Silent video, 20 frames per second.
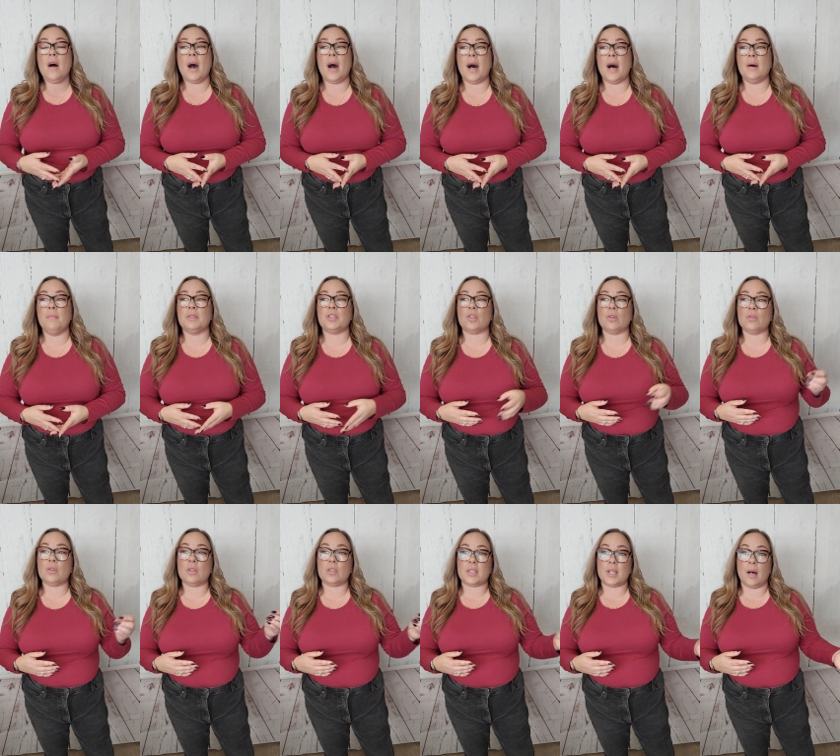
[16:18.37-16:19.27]
um,
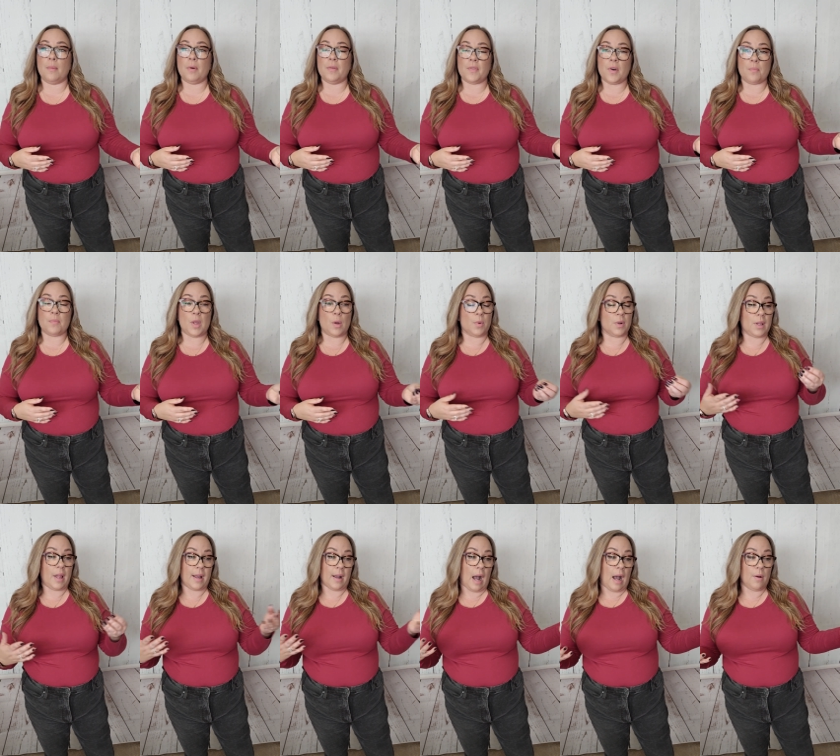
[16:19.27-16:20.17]
so some of them they were
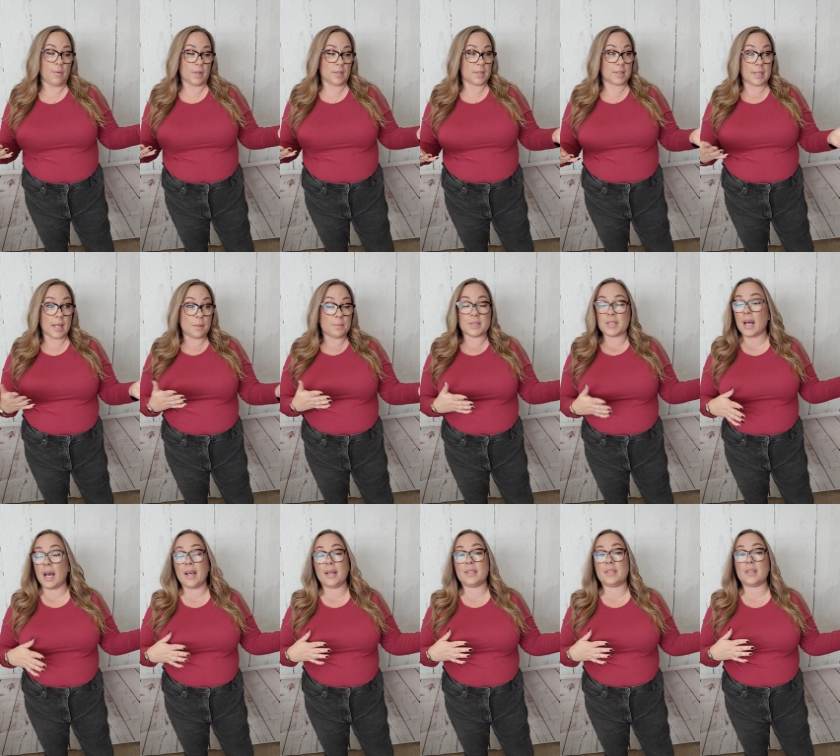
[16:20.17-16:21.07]
like i wear the same
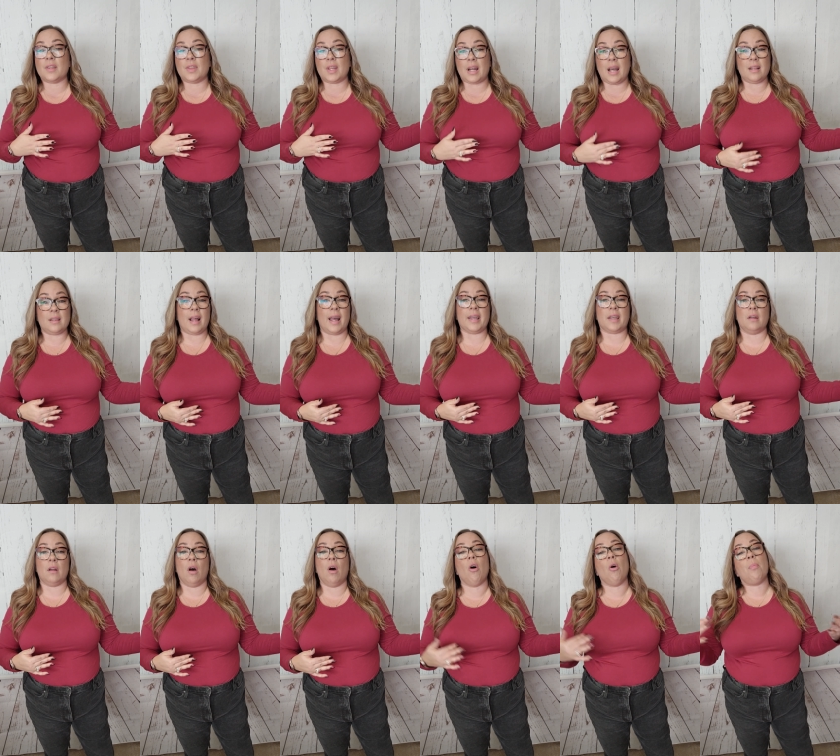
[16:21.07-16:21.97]
size that i like
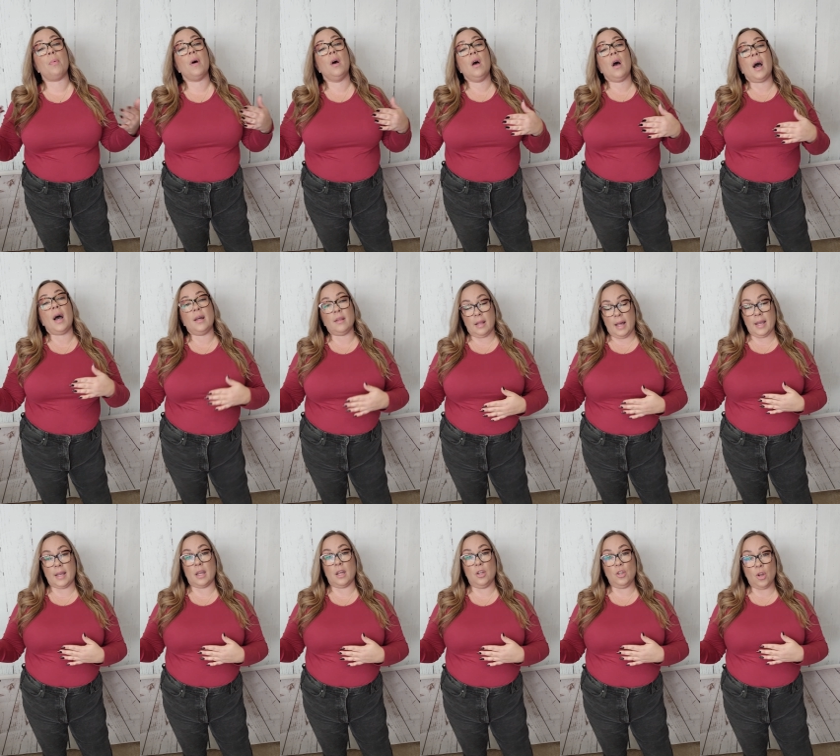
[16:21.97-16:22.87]
in hope I
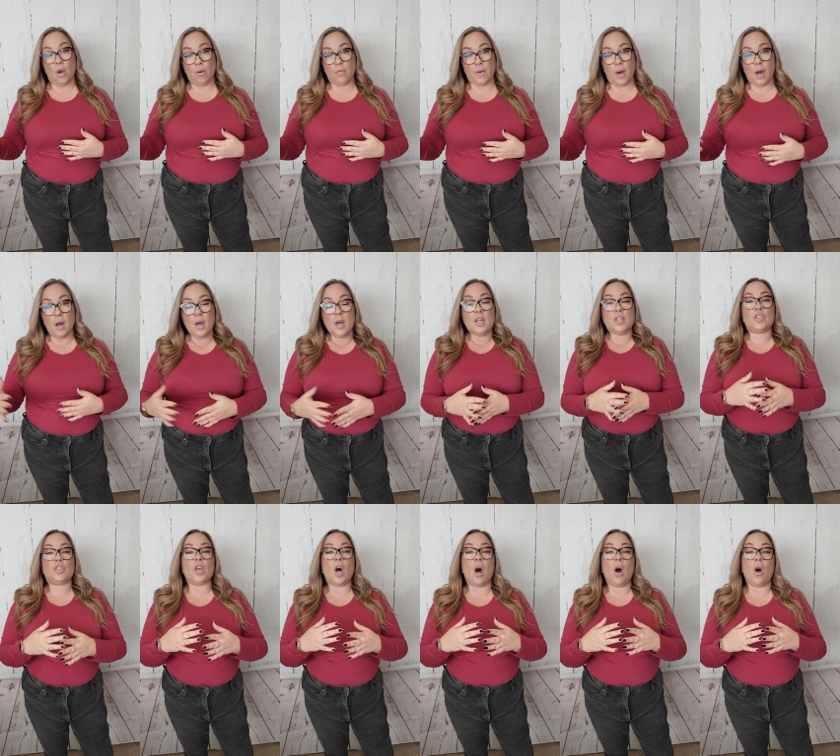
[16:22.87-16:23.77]
like Nova.
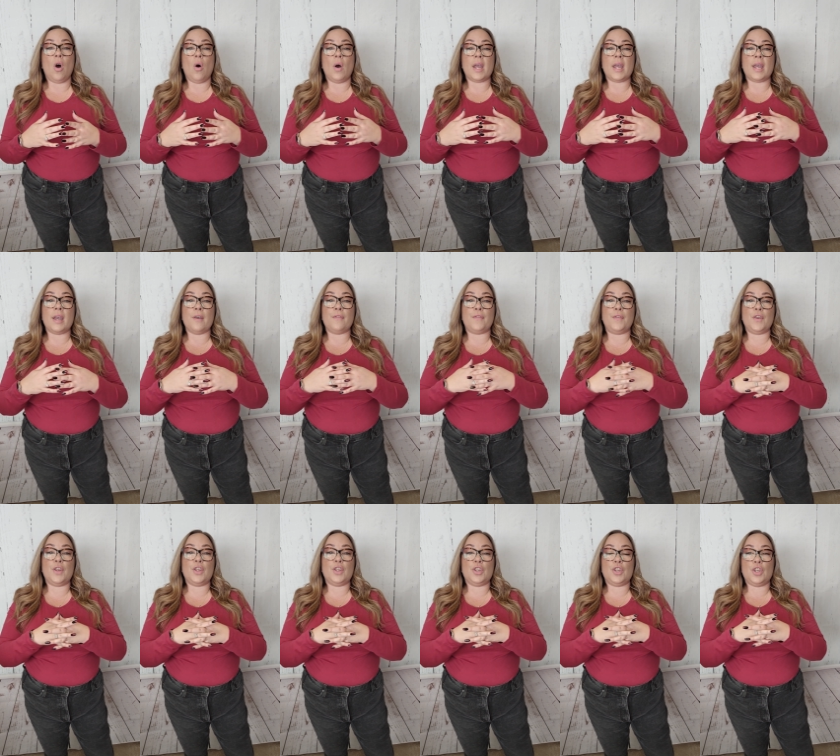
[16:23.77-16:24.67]
So if
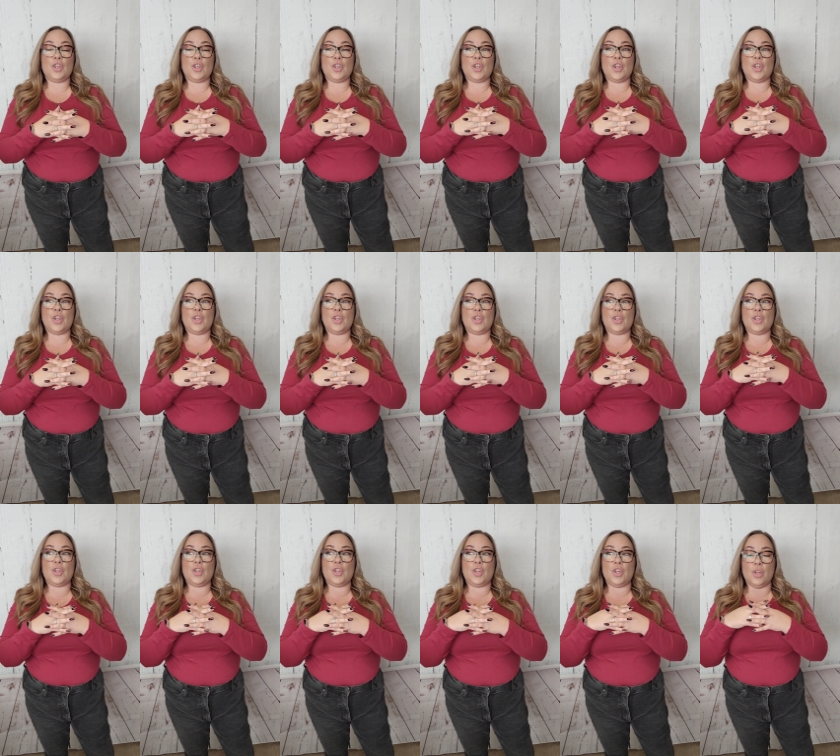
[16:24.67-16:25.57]

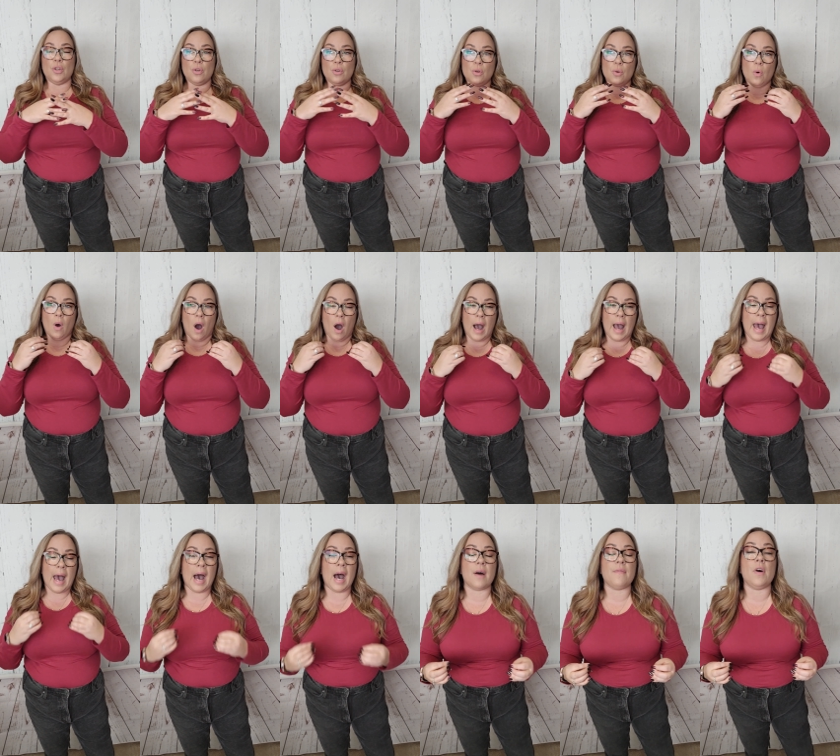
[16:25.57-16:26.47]
you
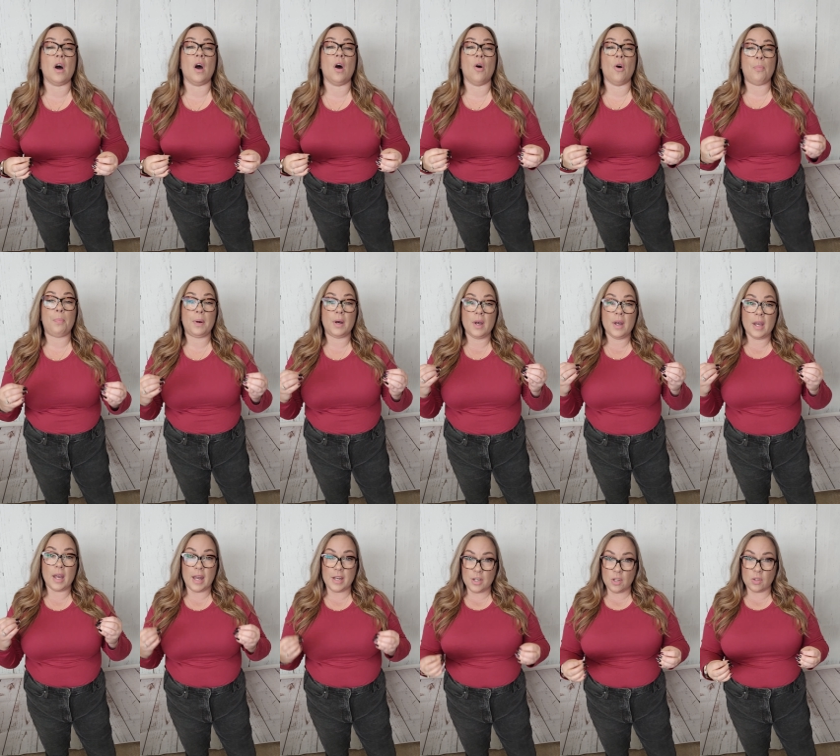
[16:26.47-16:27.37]
have a hope
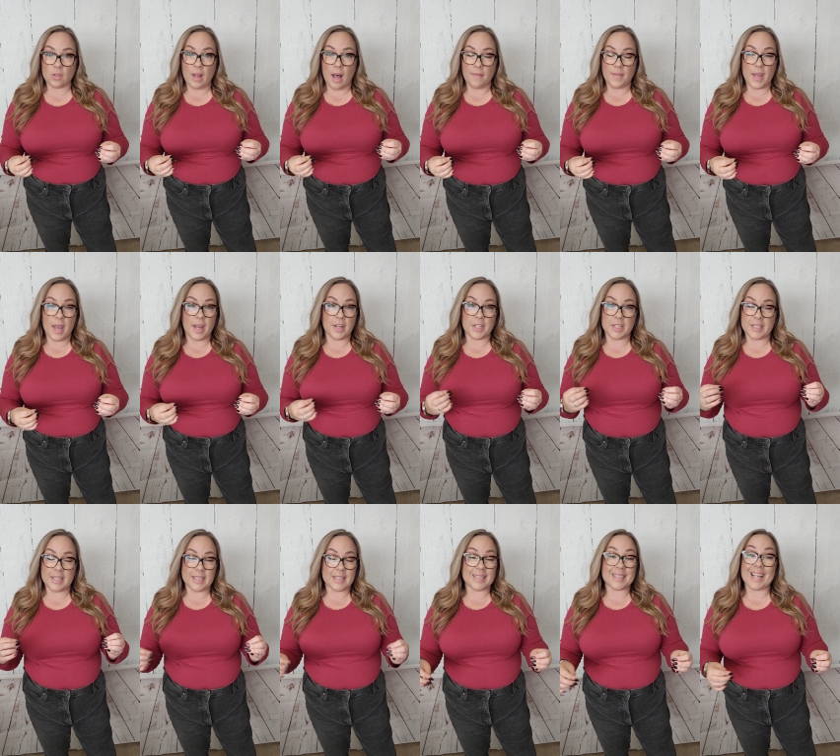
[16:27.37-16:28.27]
and you love it and
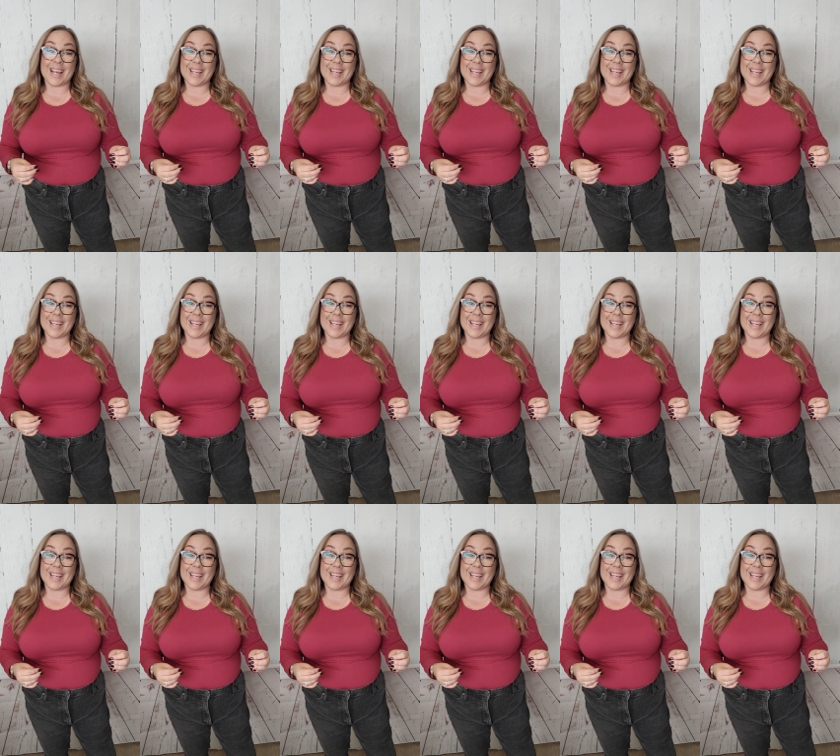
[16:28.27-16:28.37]
you didn't